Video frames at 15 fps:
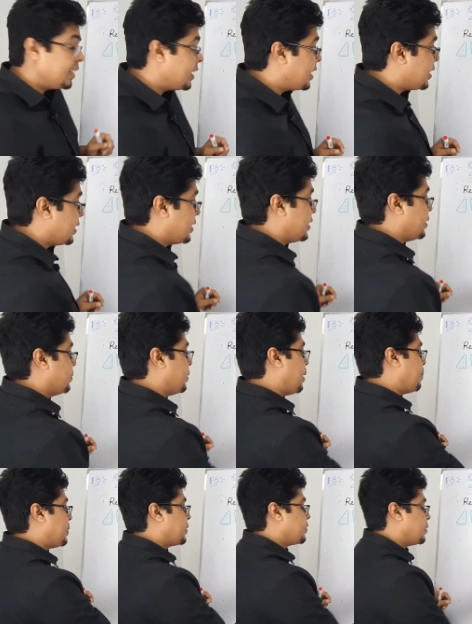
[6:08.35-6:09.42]

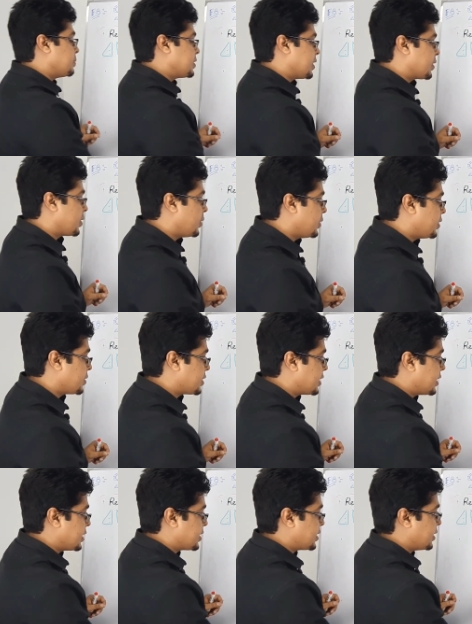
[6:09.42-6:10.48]
Apart from
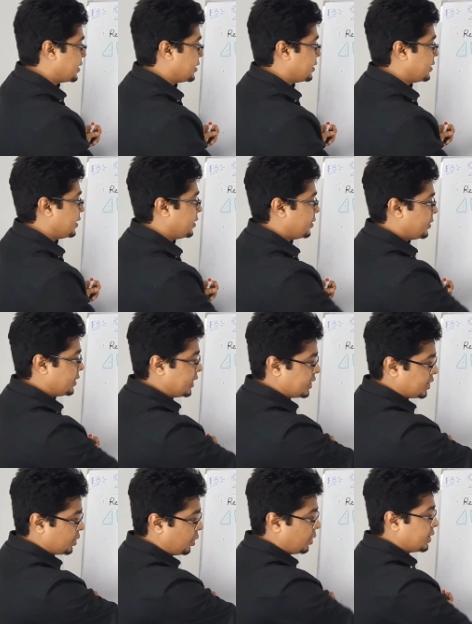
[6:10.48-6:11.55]
sarcoidosis, you know,
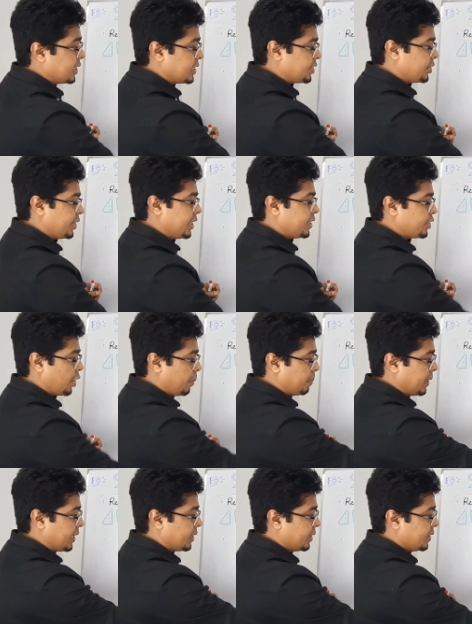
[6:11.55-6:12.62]
this all these three
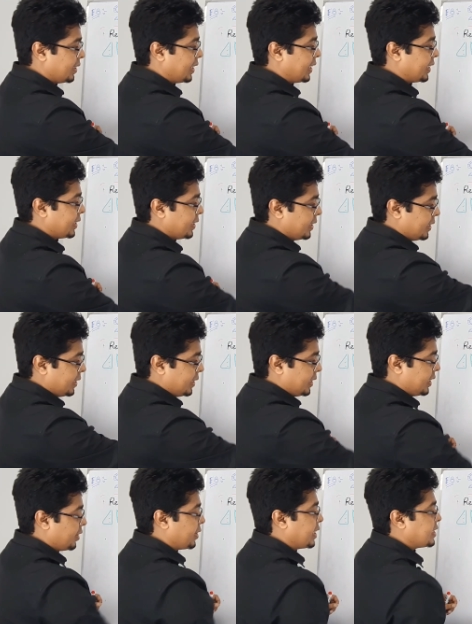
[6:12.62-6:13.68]
topic, like
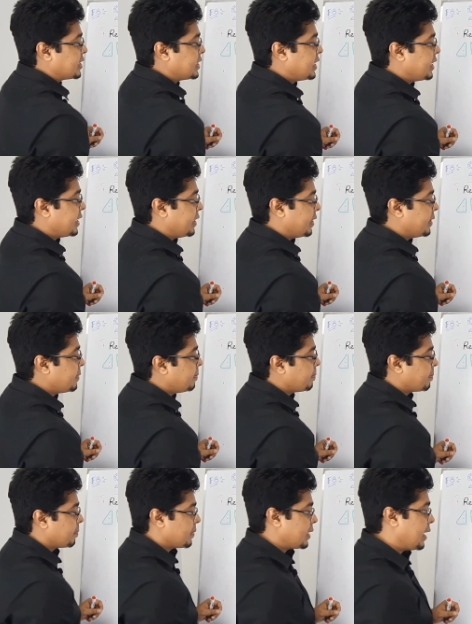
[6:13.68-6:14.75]
you can see here,
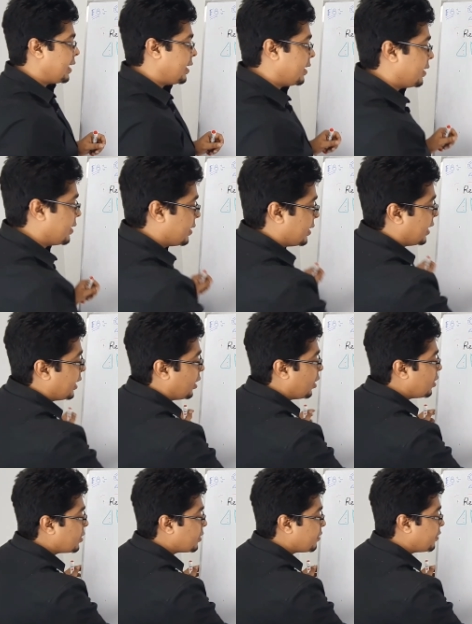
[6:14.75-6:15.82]
a
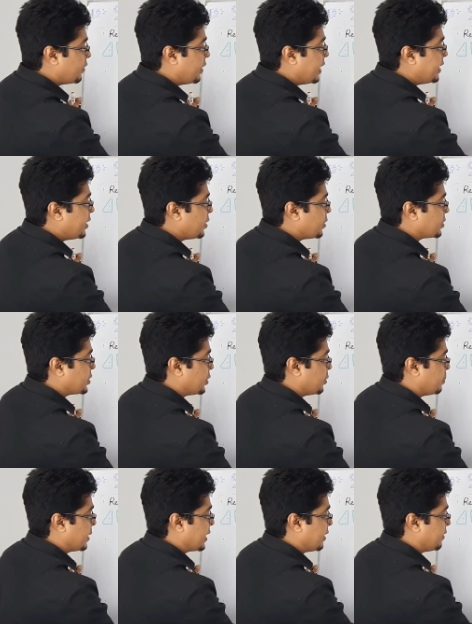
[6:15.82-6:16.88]
lot of radiology would
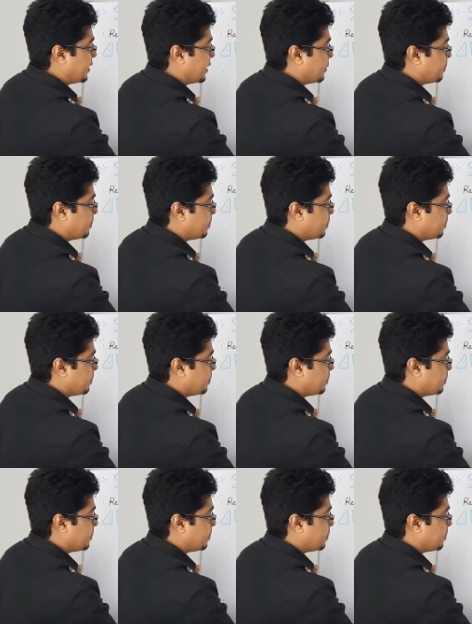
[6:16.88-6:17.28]
be given.